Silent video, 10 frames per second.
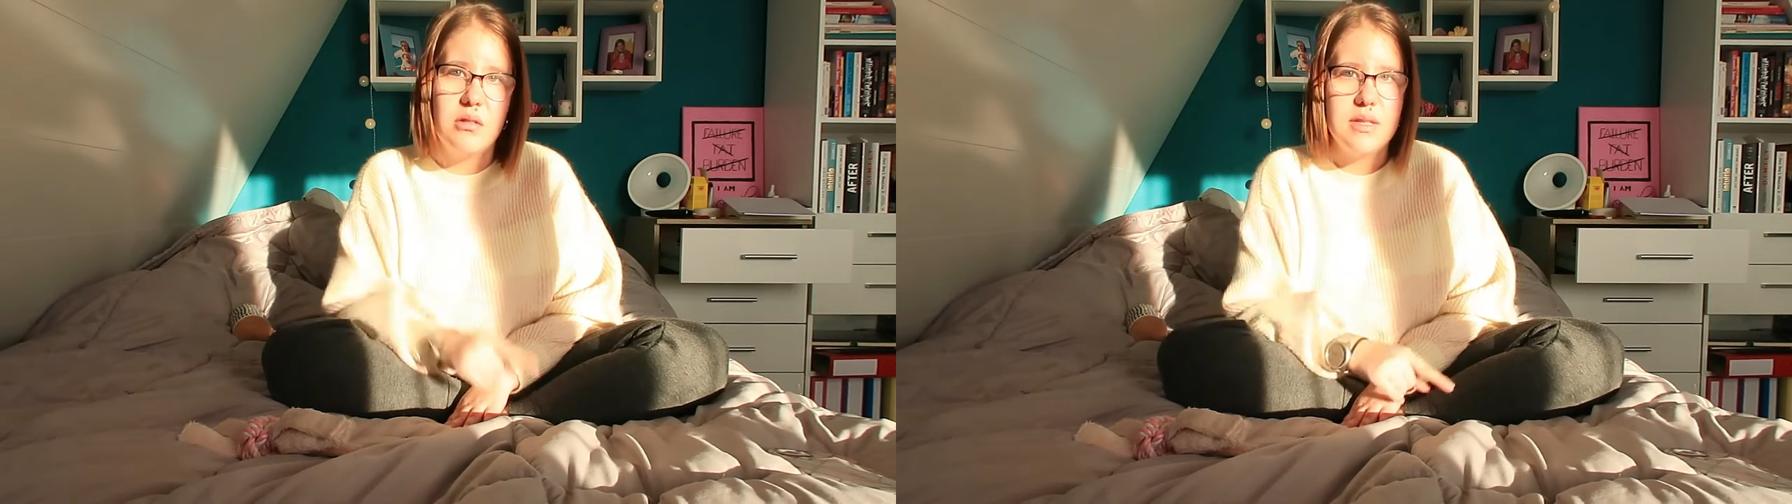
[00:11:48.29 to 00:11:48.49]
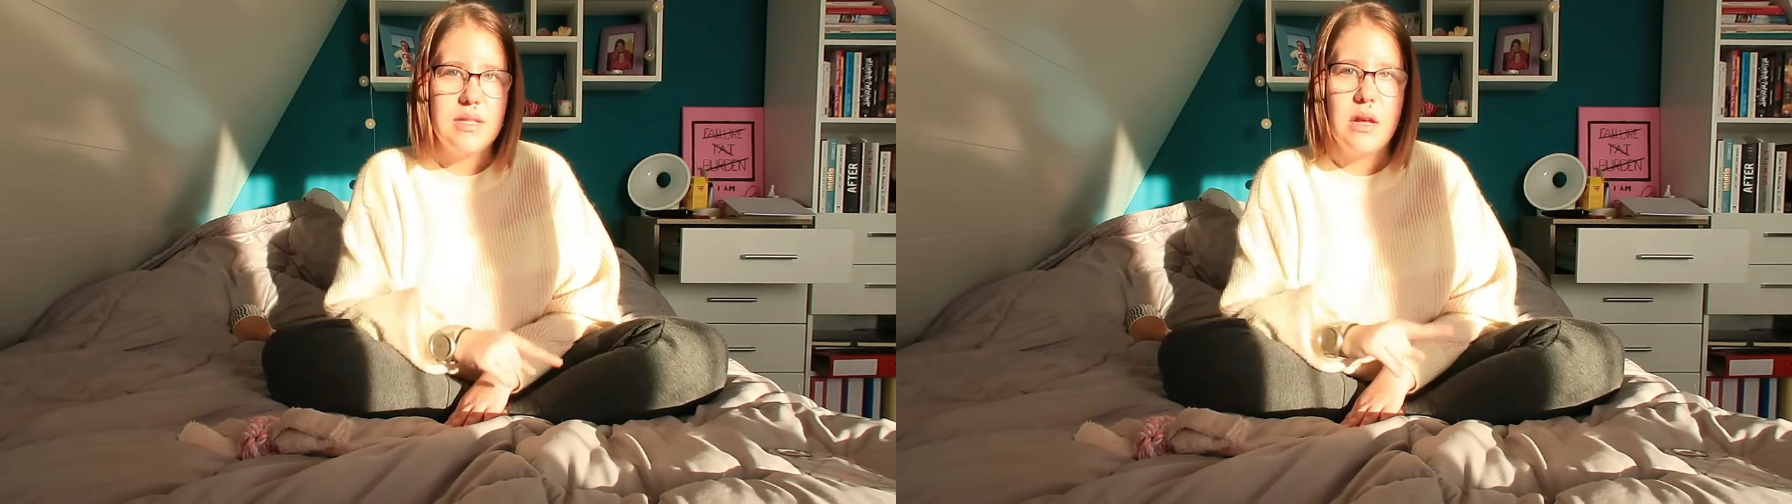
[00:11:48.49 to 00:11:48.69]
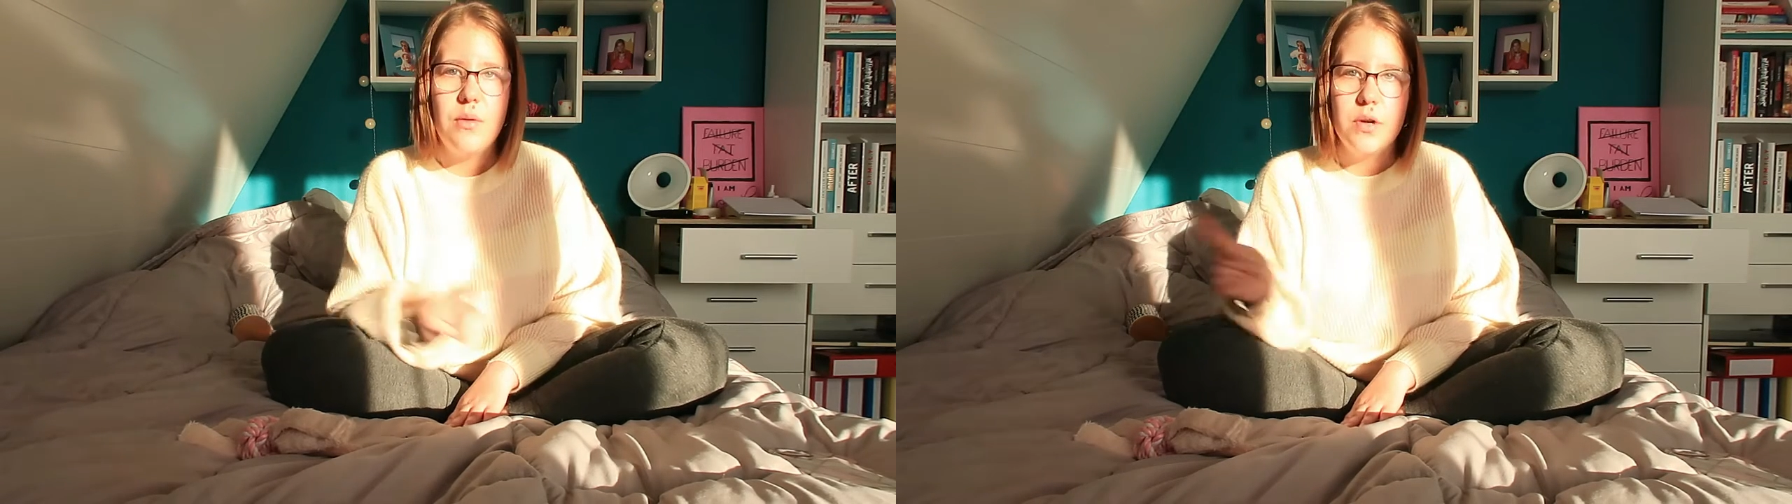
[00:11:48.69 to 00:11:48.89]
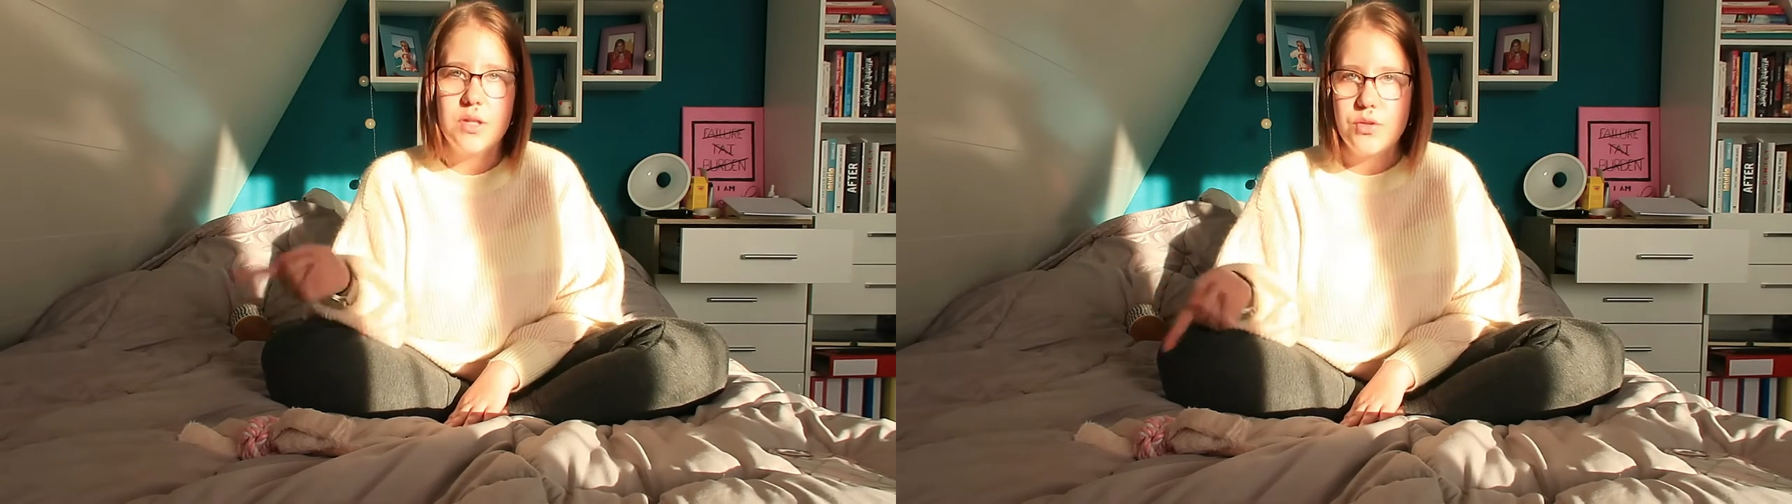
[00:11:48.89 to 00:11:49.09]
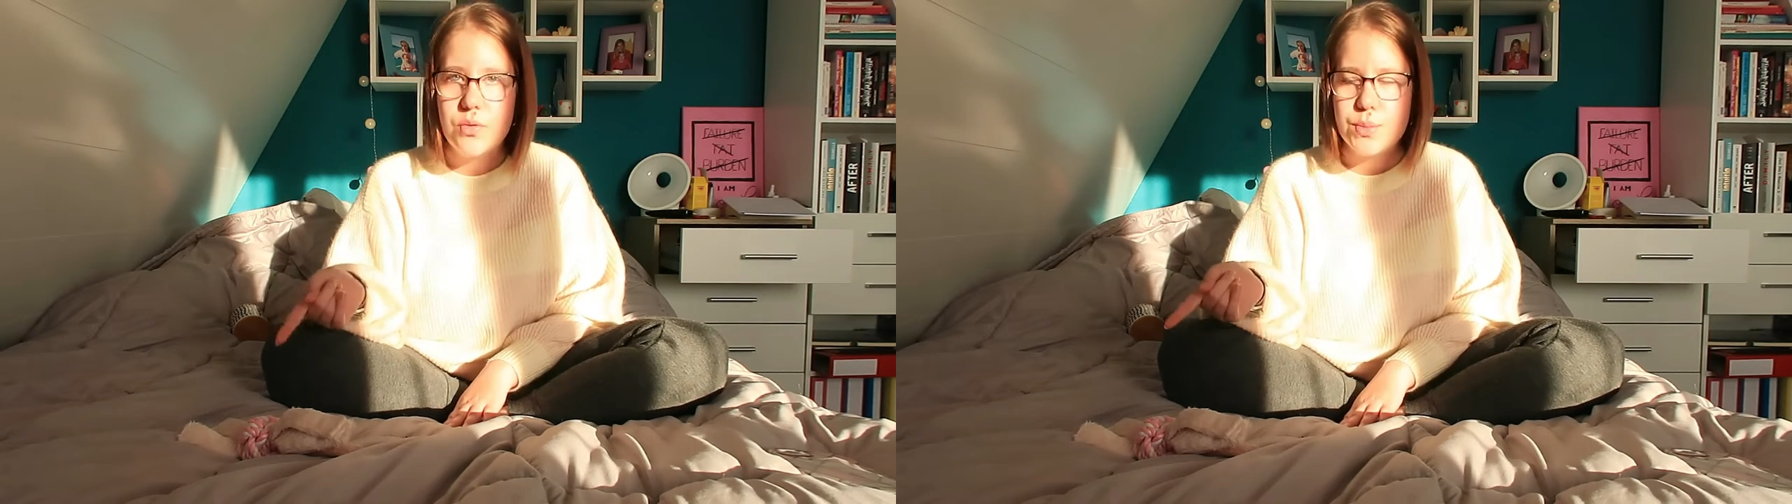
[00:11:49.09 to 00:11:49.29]
else than
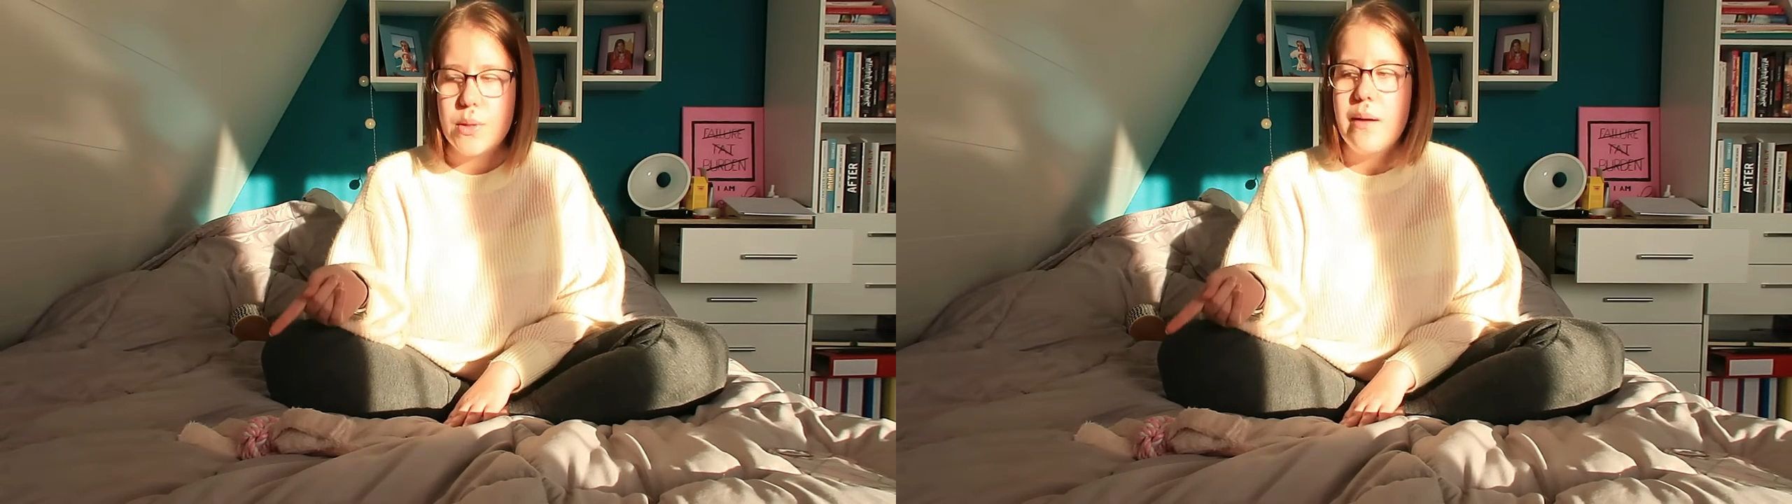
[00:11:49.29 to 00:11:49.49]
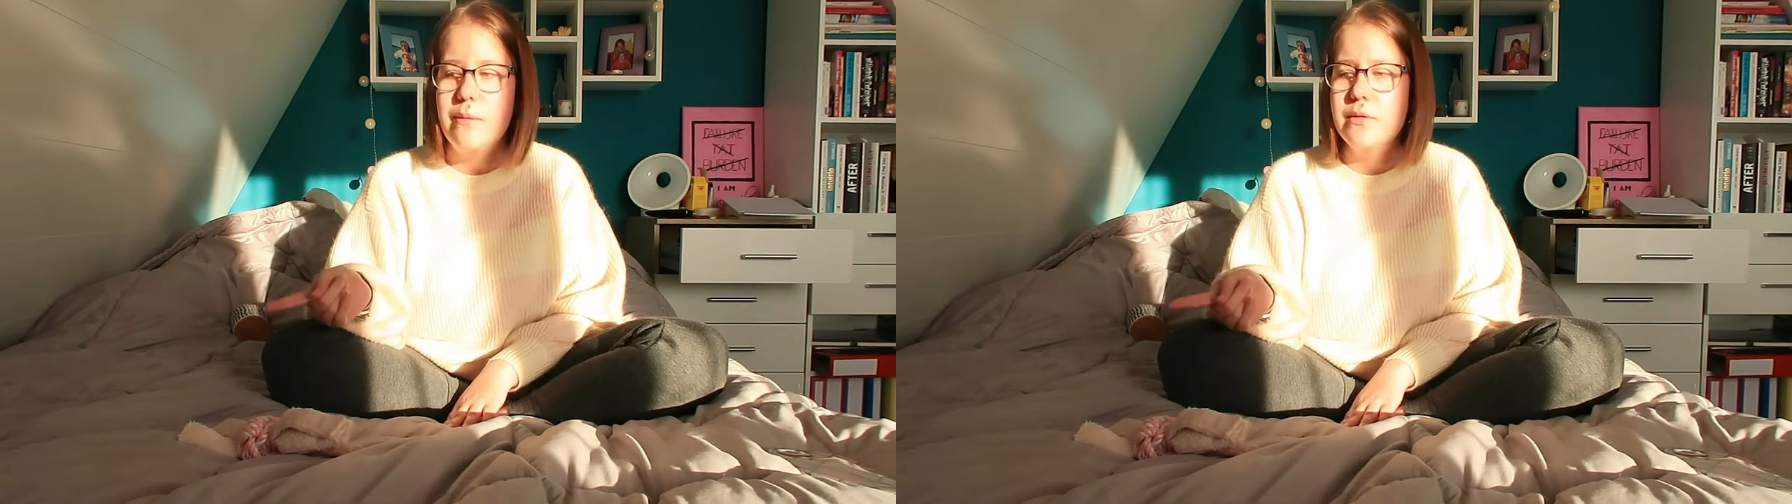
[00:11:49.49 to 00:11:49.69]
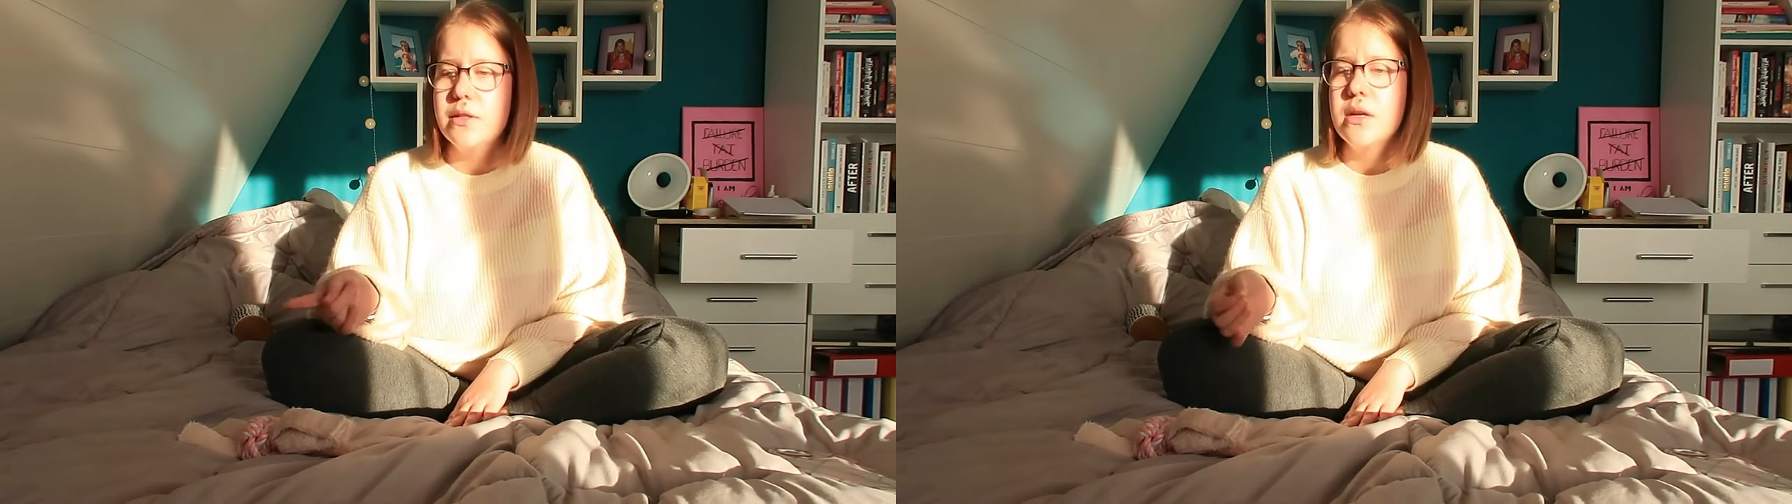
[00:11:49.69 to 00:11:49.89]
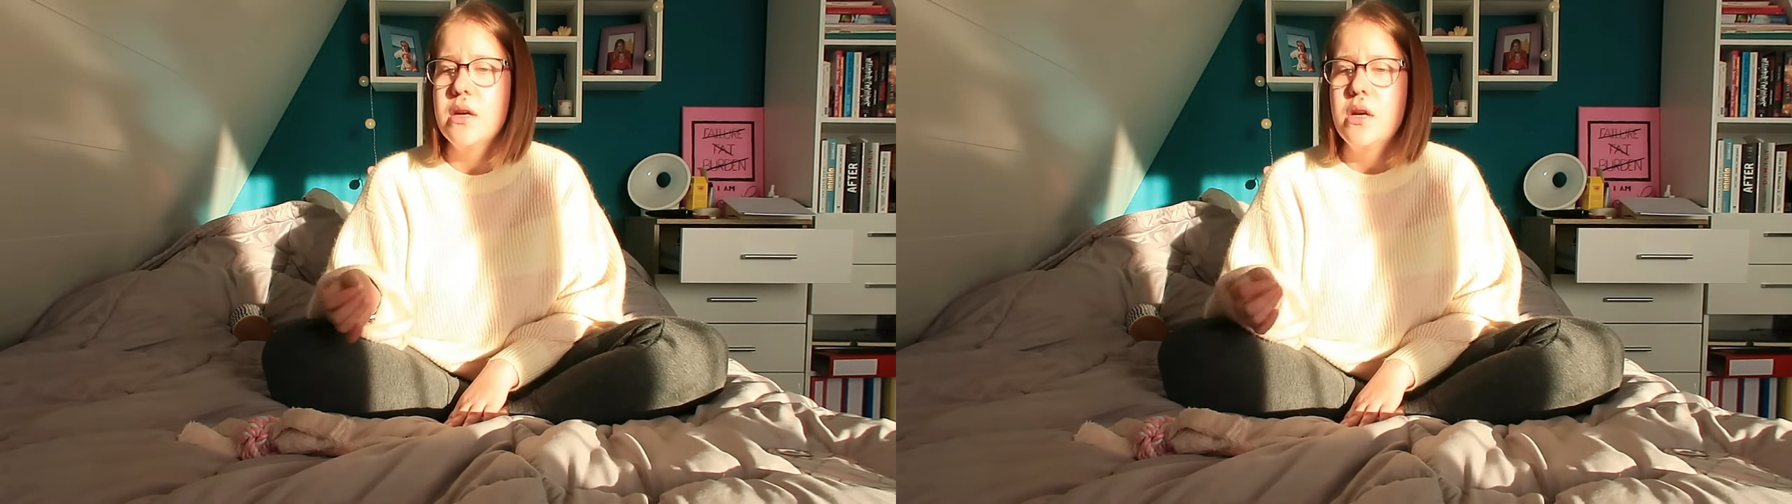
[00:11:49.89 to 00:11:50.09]
what's around.